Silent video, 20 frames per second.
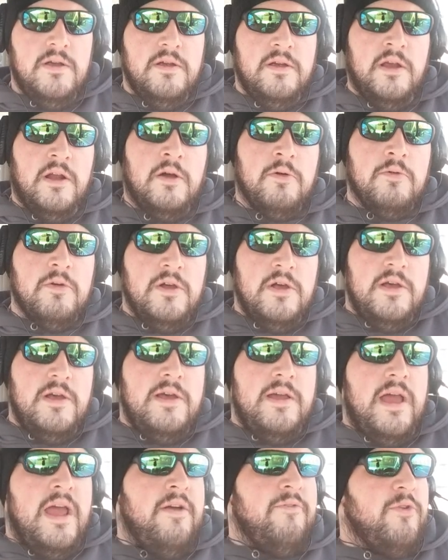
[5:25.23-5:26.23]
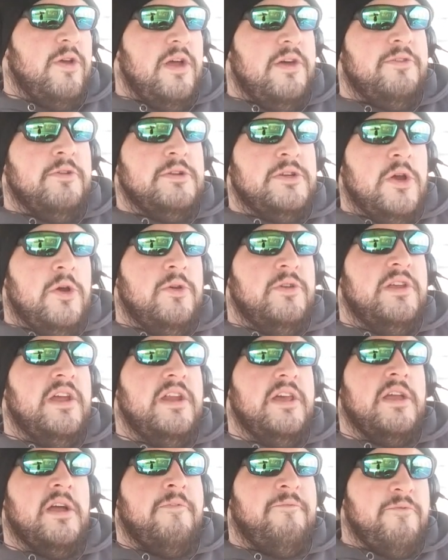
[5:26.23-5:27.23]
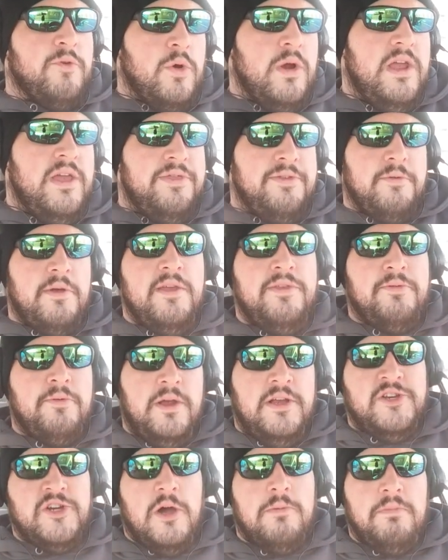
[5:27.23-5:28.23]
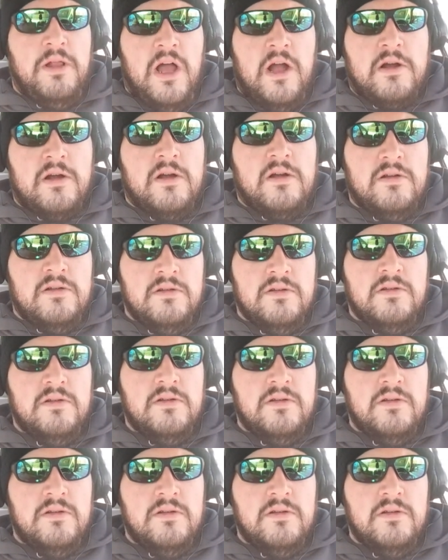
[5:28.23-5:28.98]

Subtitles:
You know, every other turn getting a free 3/3 chump blocker,